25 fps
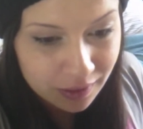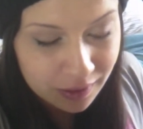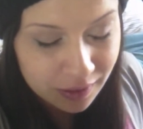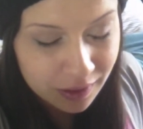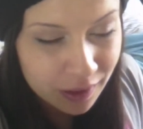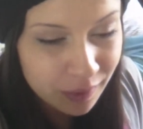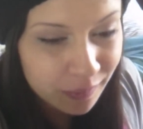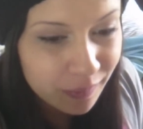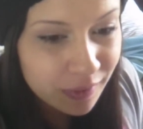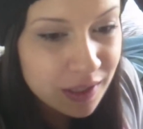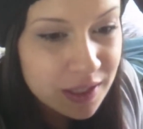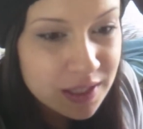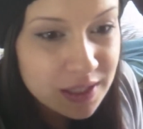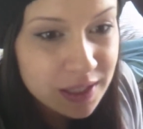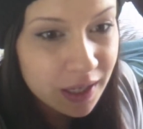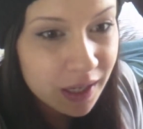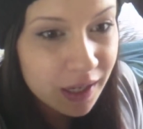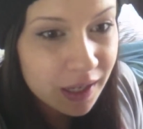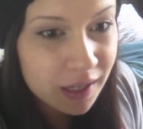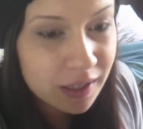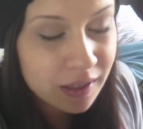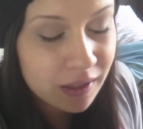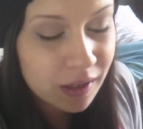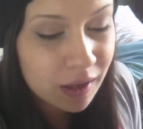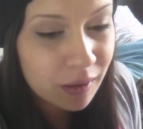don't want to
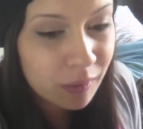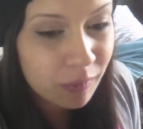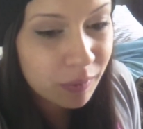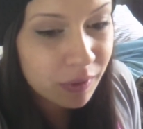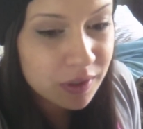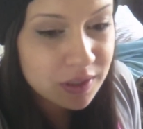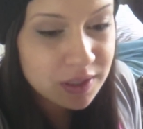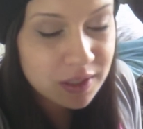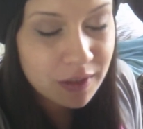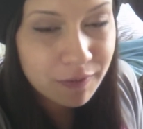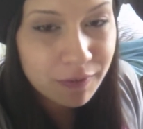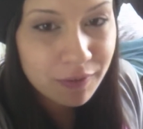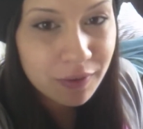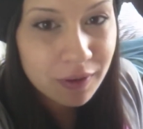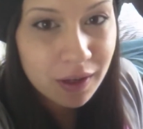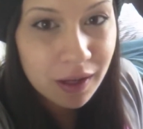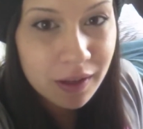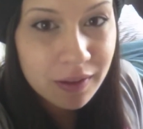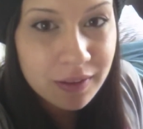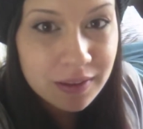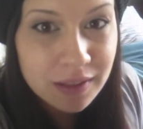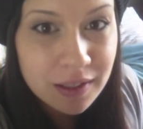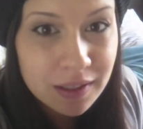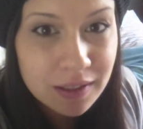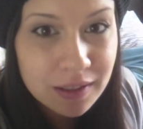say I got worked up for
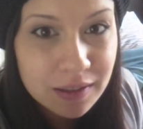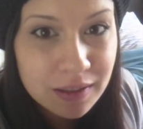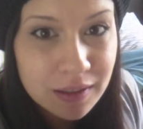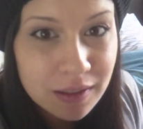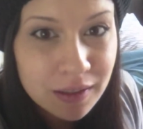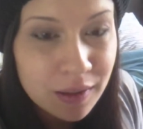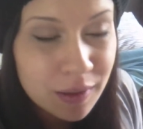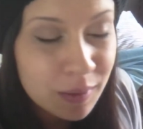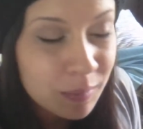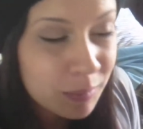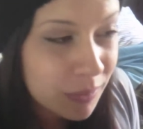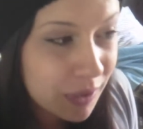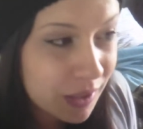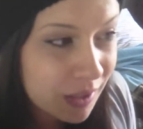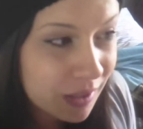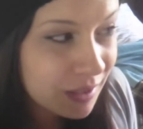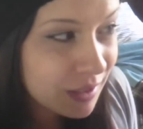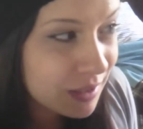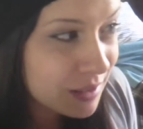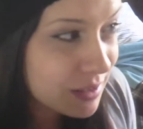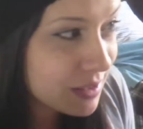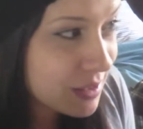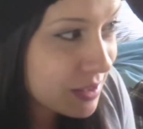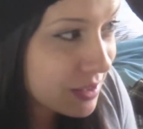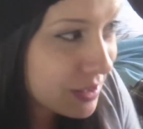nothing,
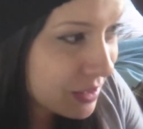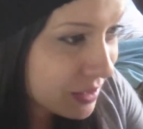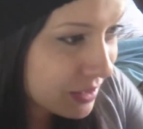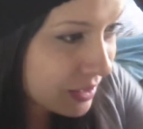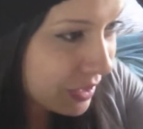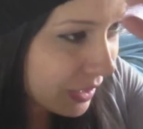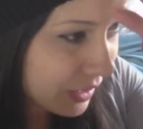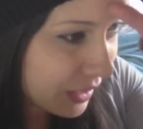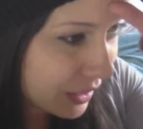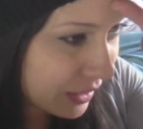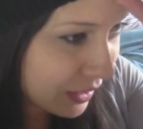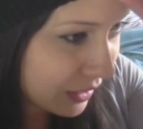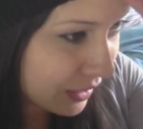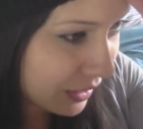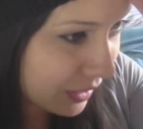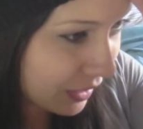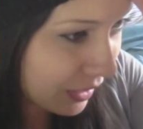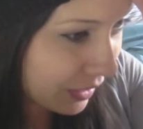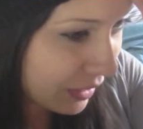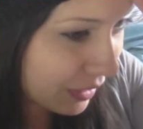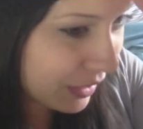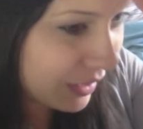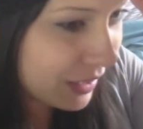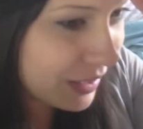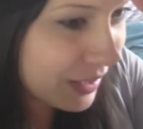because I think
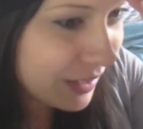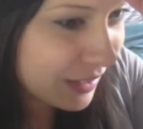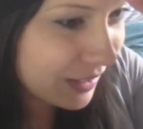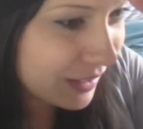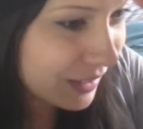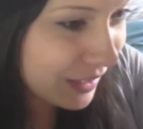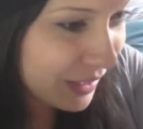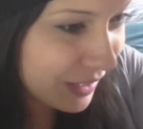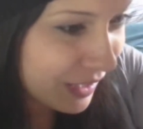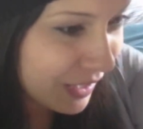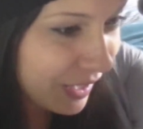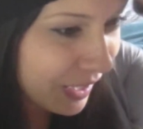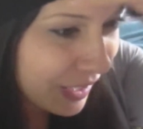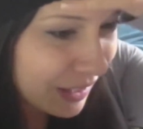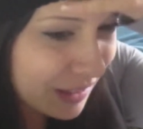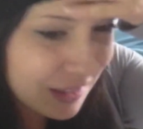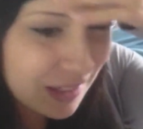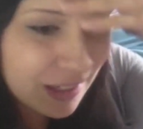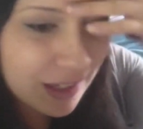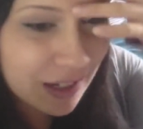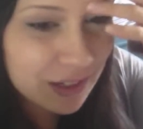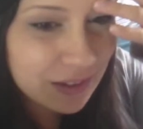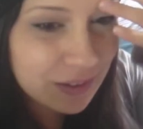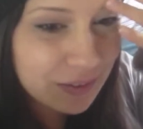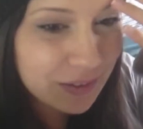
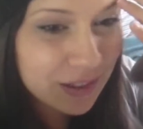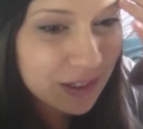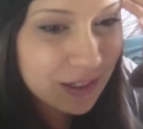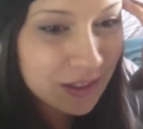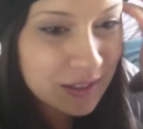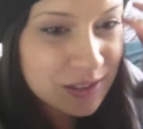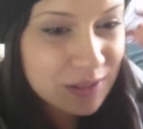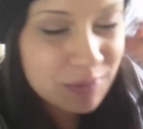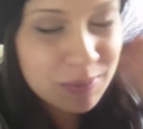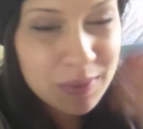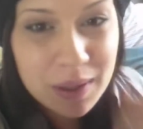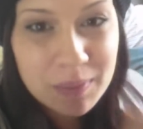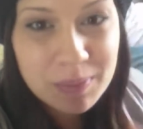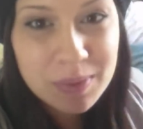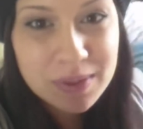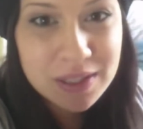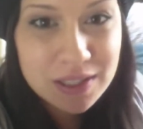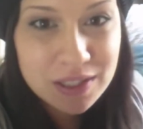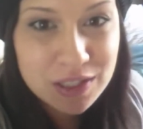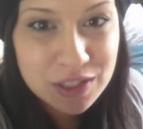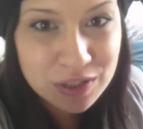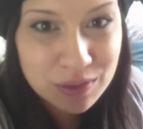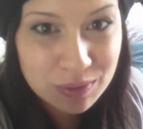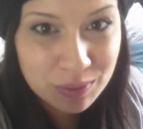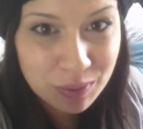anyone else in my
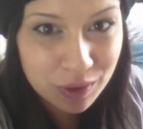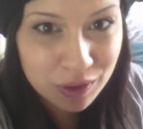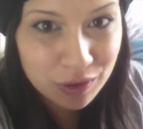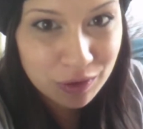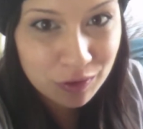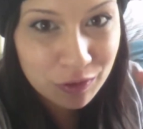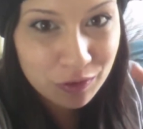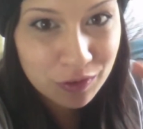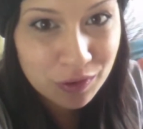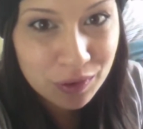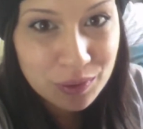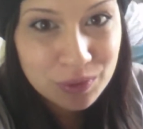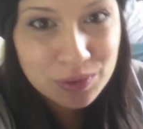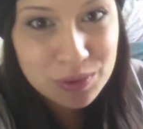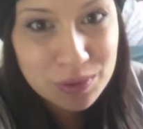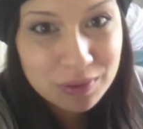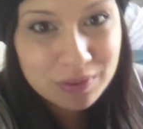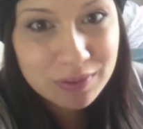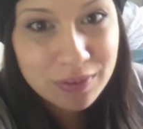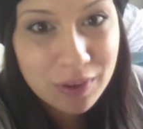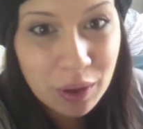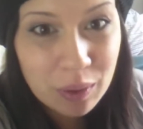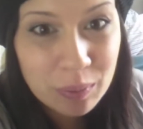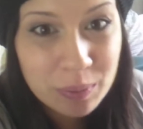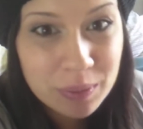position where you feel sort
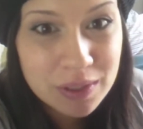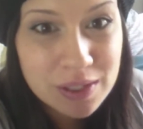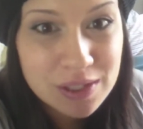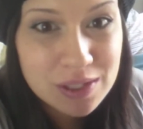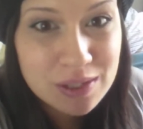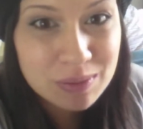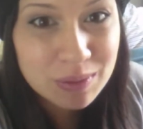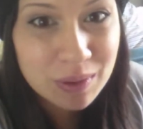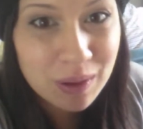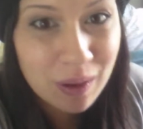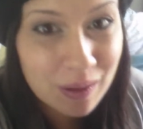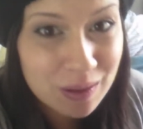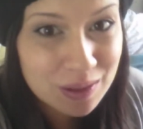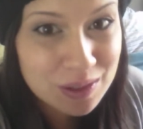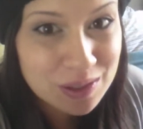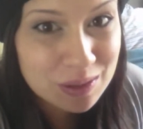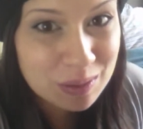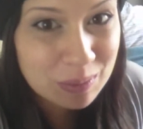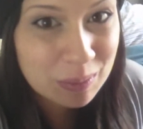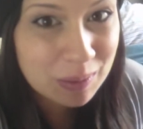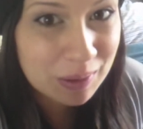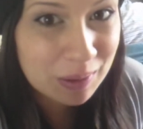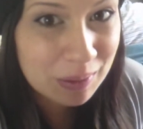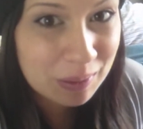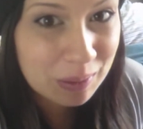of helpless would also
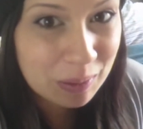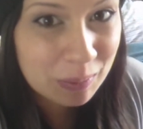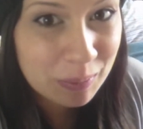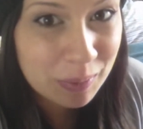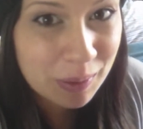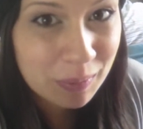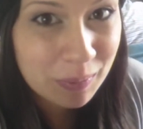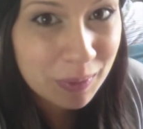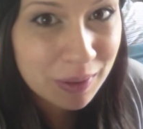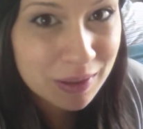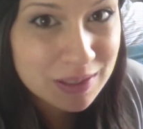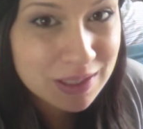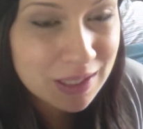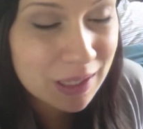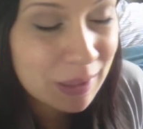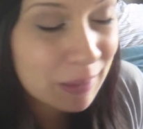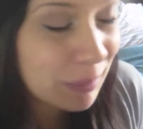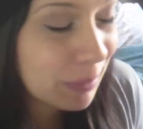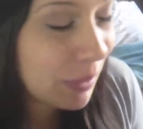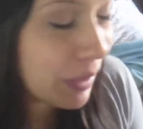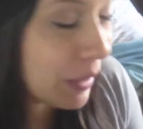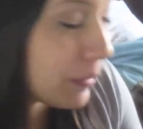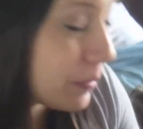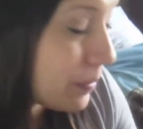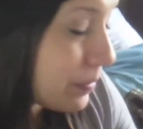be a little bit worked up.
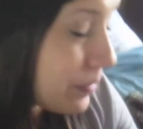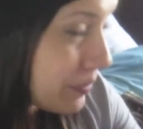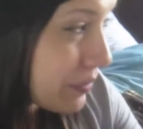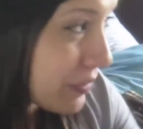But